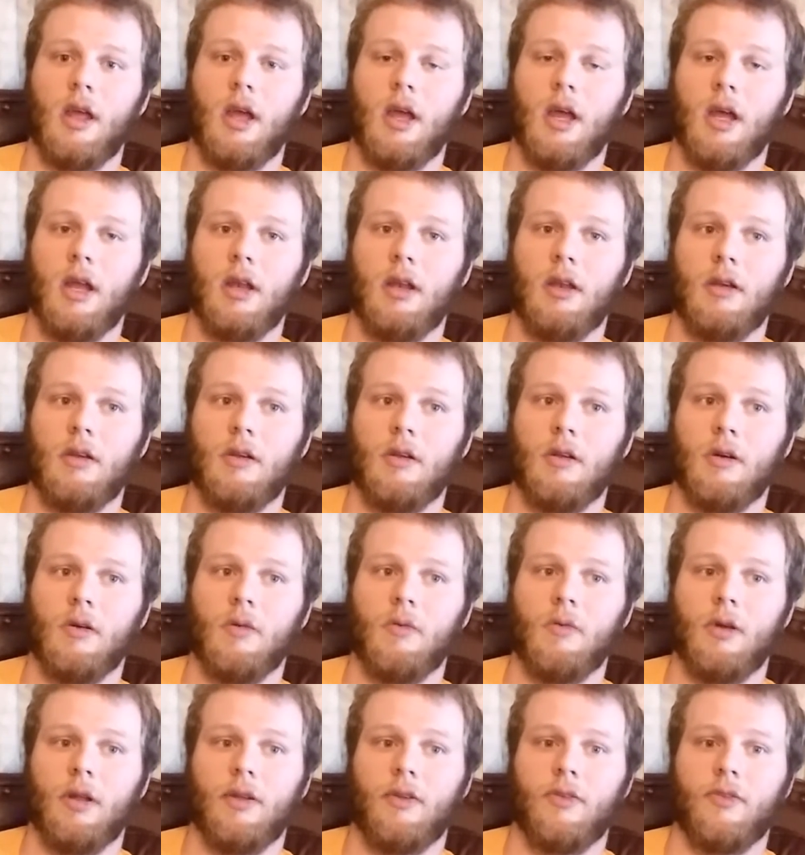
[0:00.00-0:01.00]
And, you
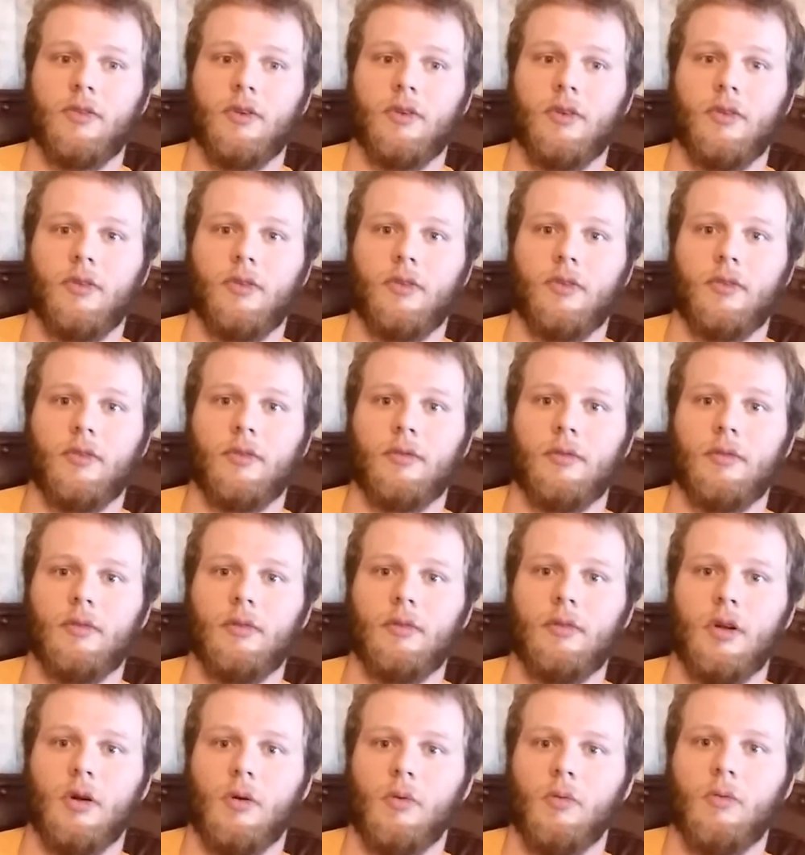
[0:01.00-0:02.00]
know, it's just,
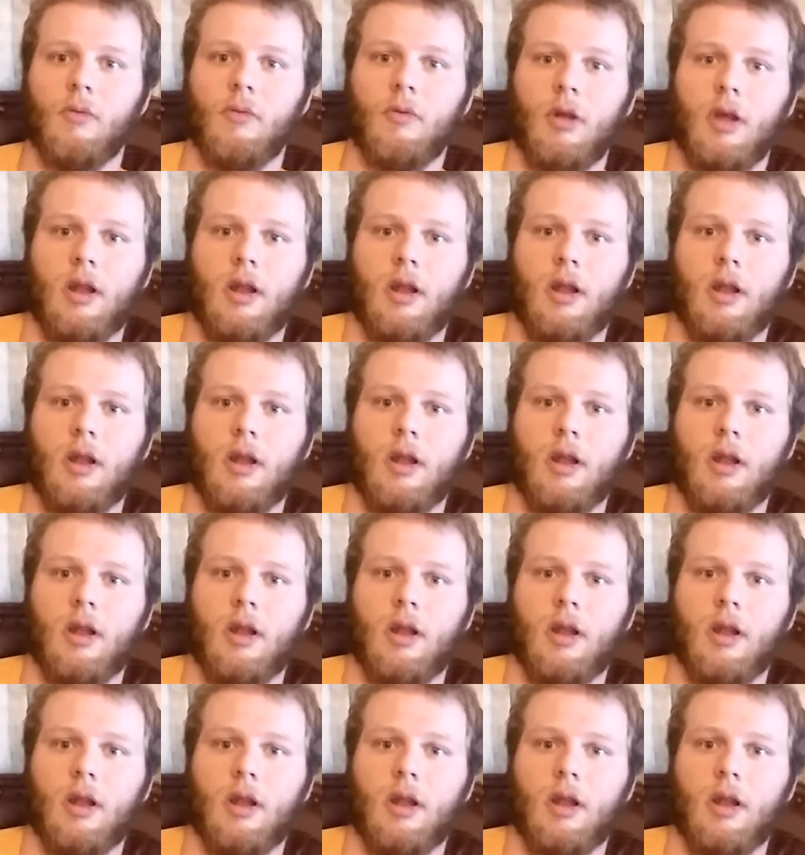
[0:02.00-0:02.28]
you know,